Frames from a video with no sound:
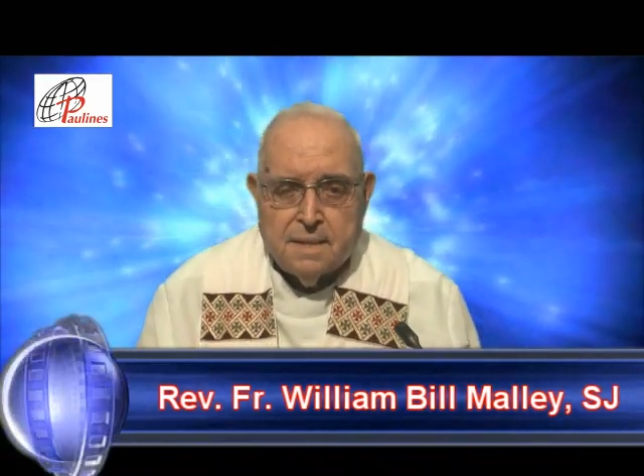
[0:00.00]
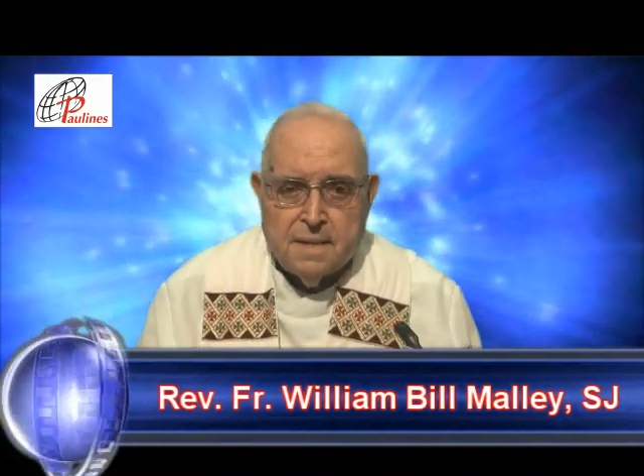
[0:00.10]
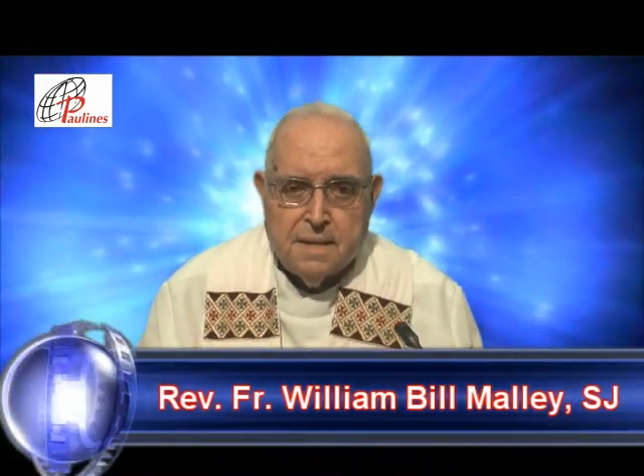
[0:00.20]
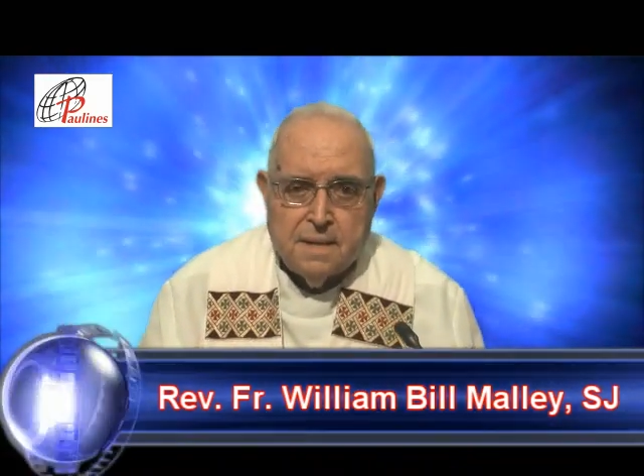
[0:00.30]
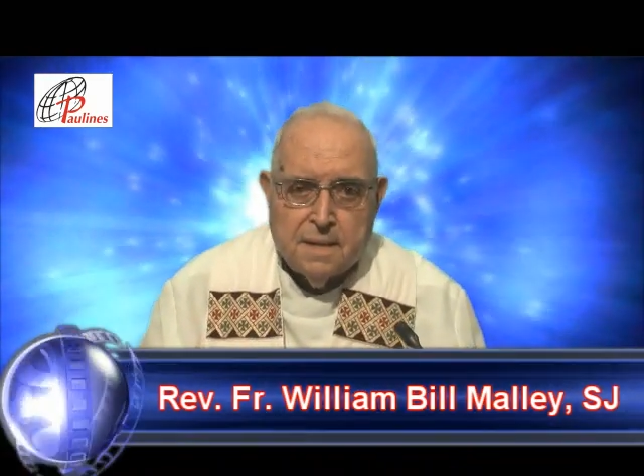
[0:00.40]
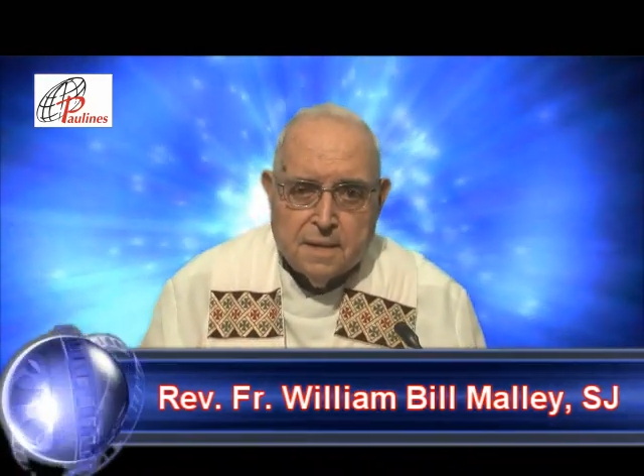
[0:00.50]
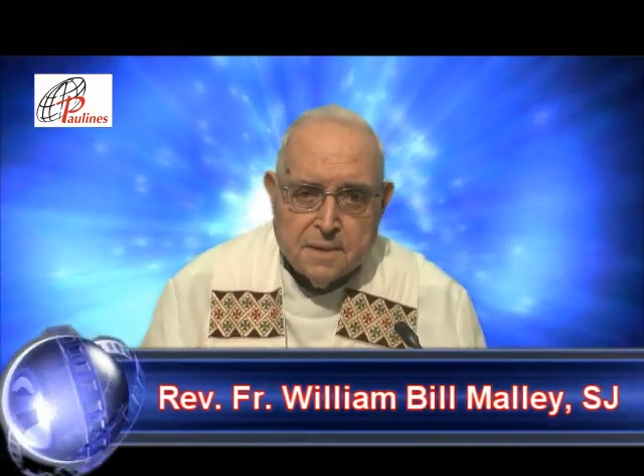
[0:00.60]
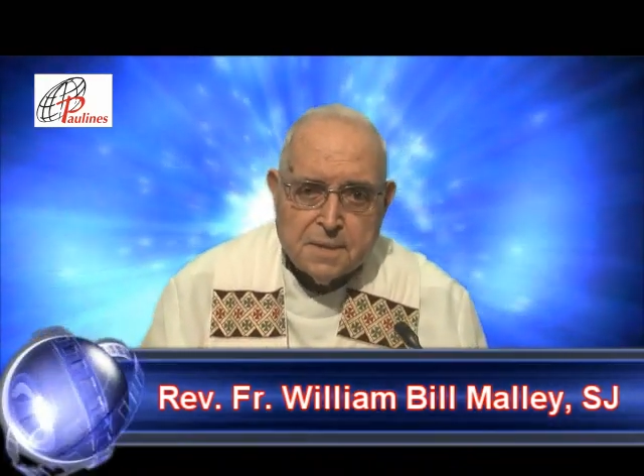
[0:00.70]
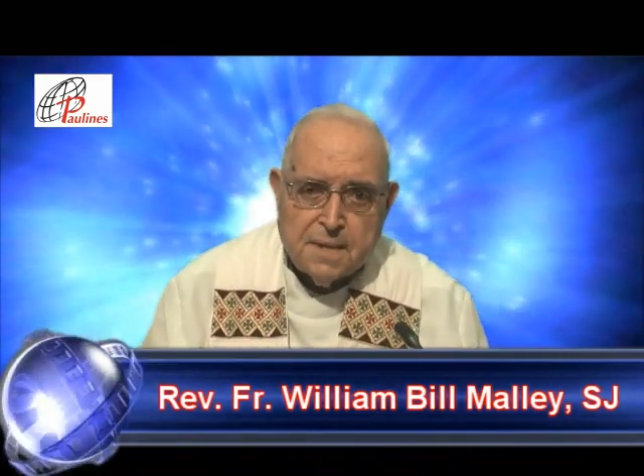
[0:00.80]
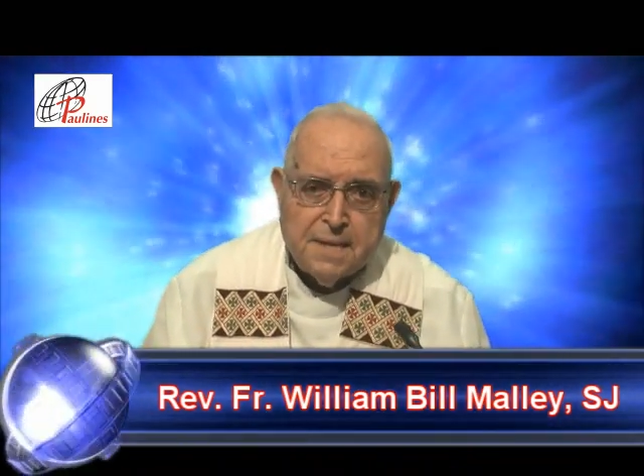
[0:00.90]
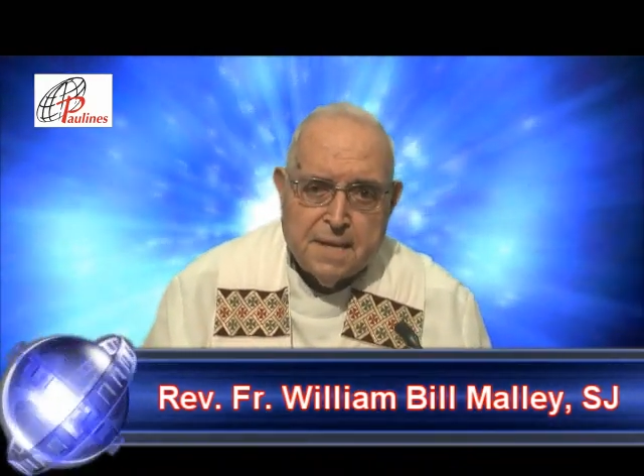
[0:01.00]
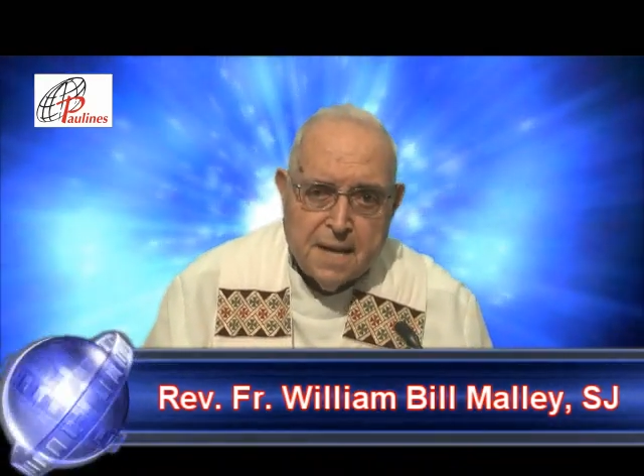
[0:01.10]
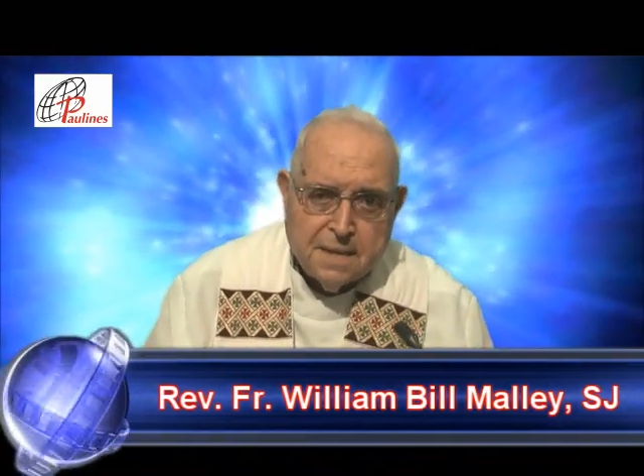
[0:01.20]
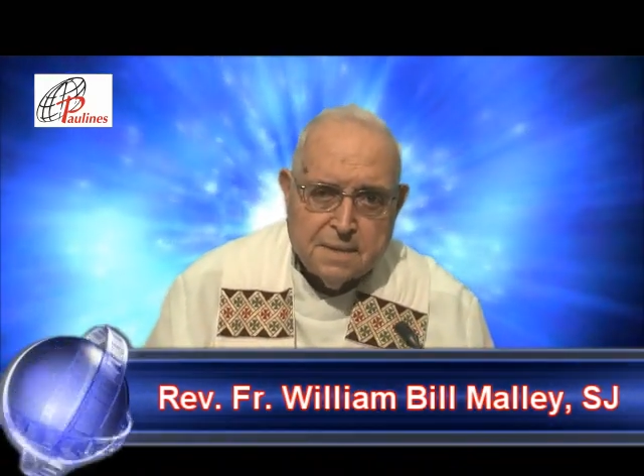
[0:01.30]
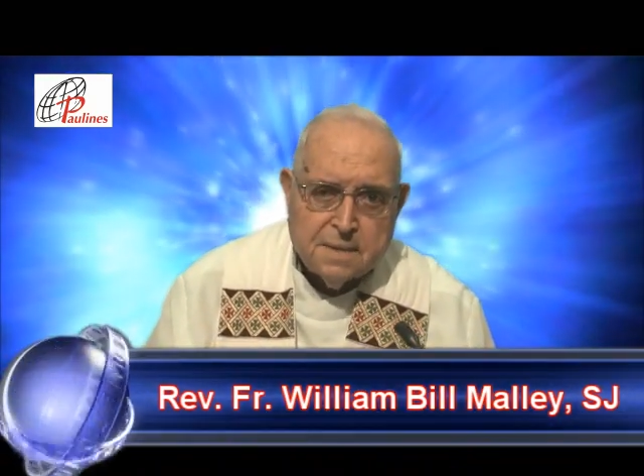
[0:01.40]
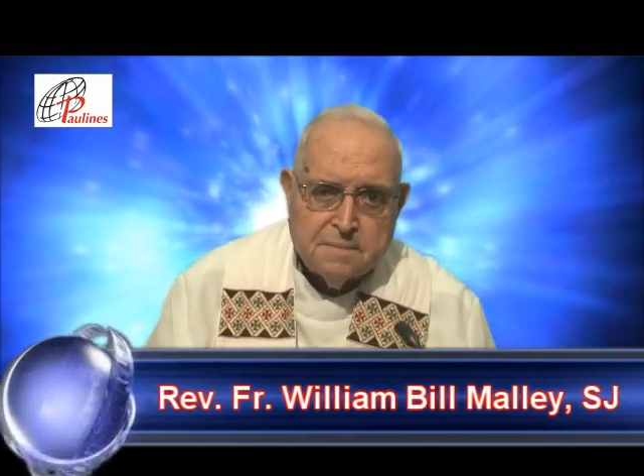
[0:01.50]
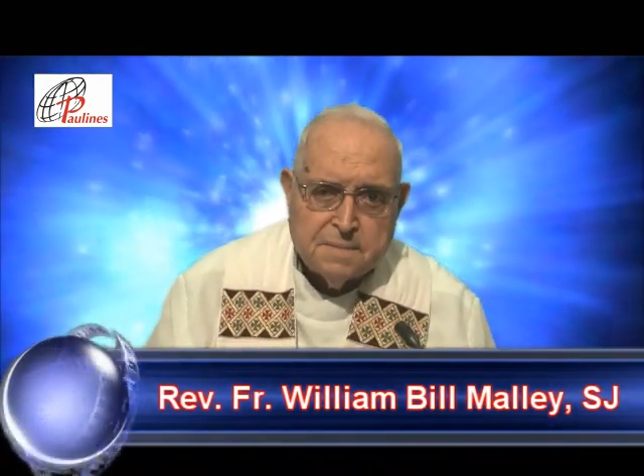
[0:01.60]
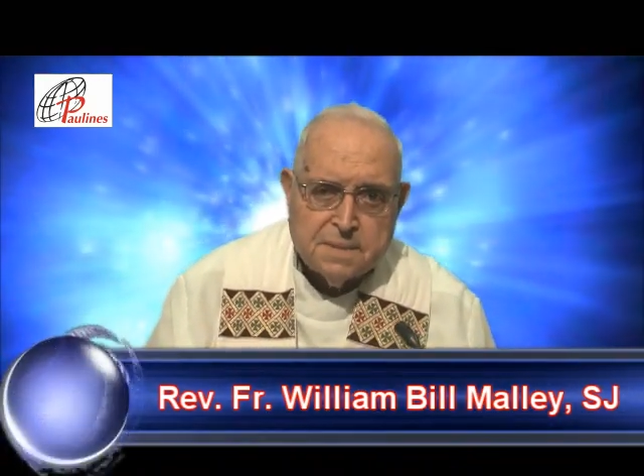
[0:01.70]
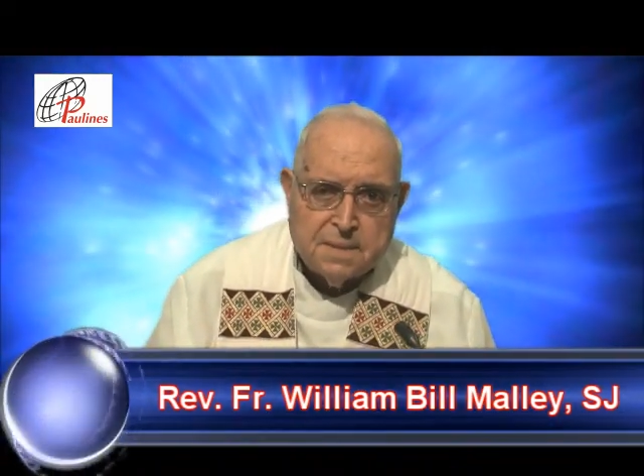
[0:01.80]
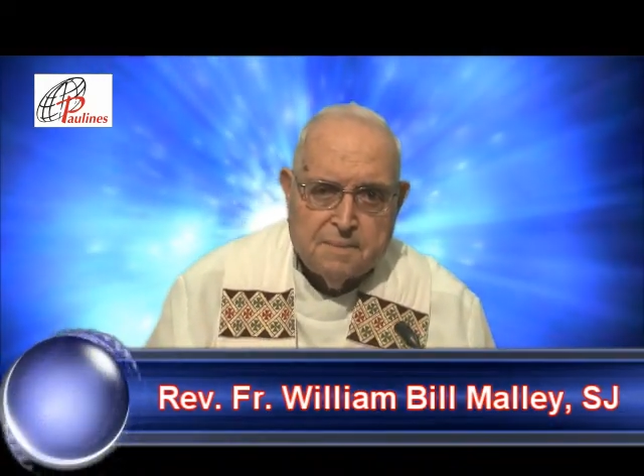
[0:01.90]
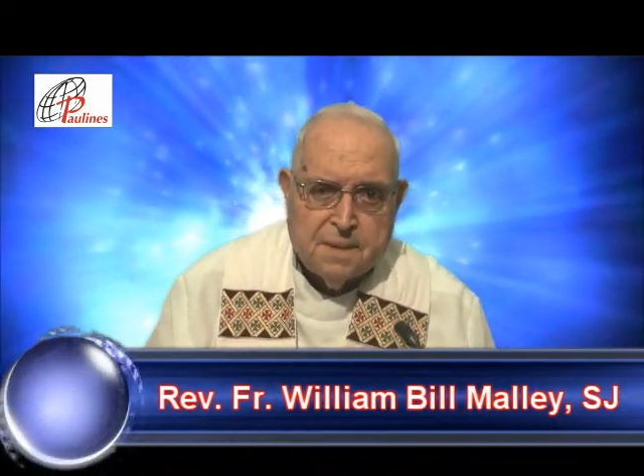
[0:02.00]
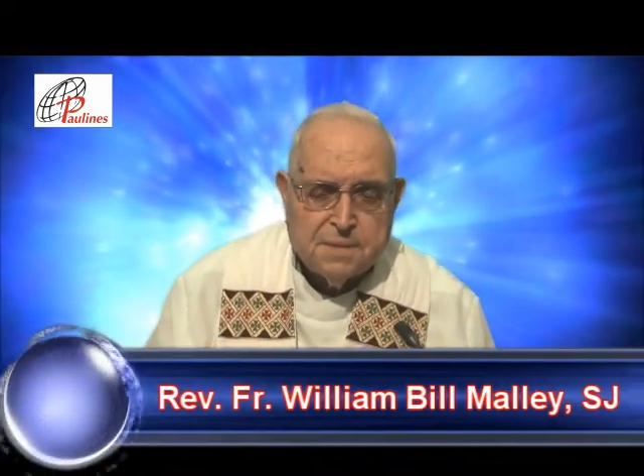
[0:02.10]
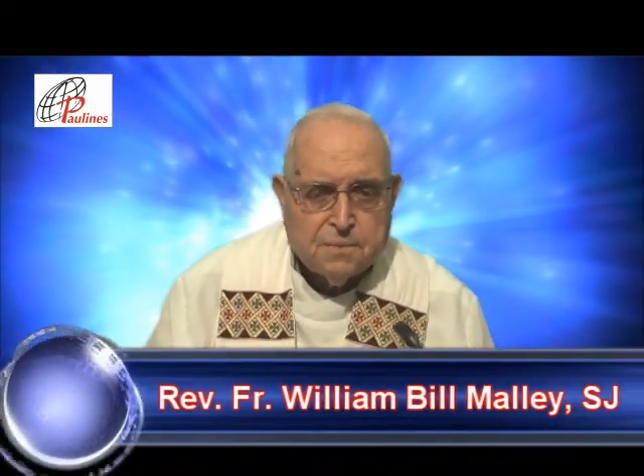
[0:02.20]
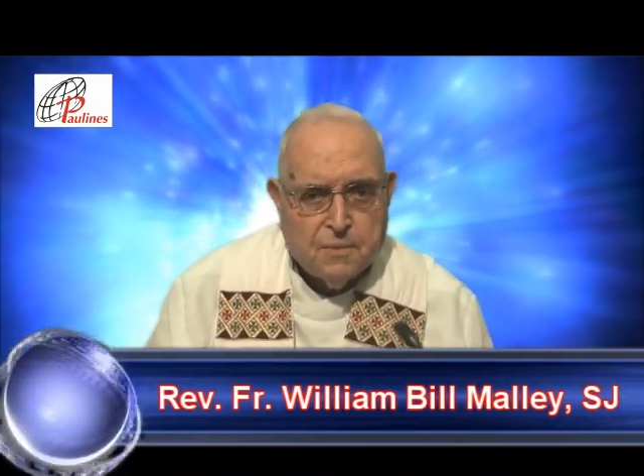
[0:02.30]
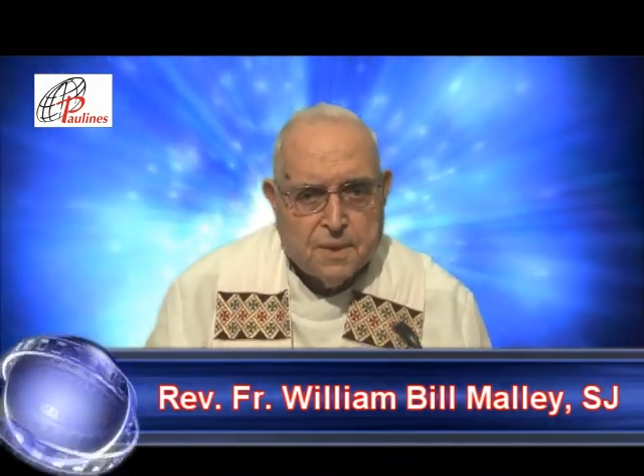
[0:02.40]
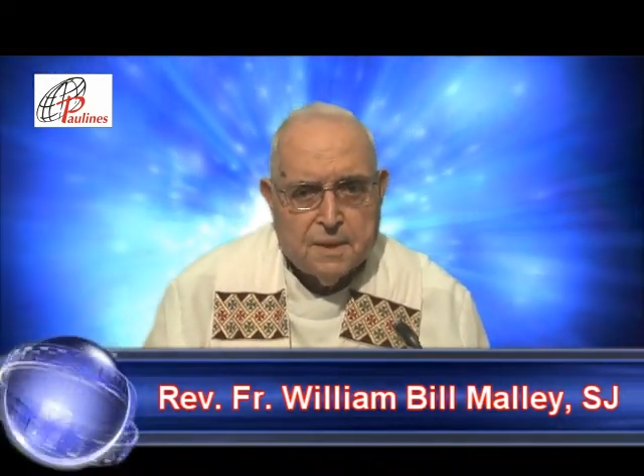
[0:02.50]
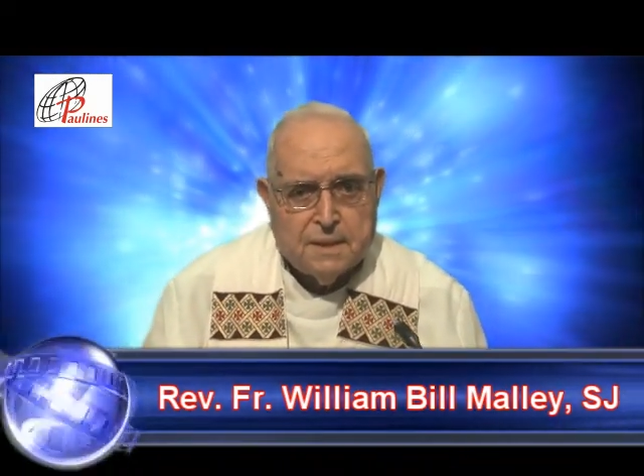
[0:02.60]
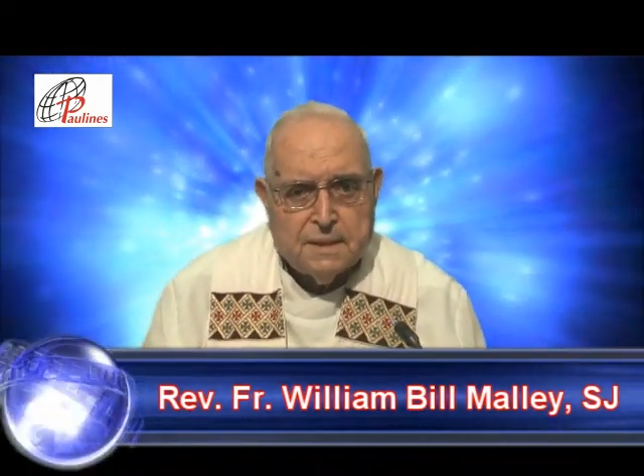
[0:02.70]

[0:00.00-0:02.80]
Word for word: the earthly kingdoms of this world.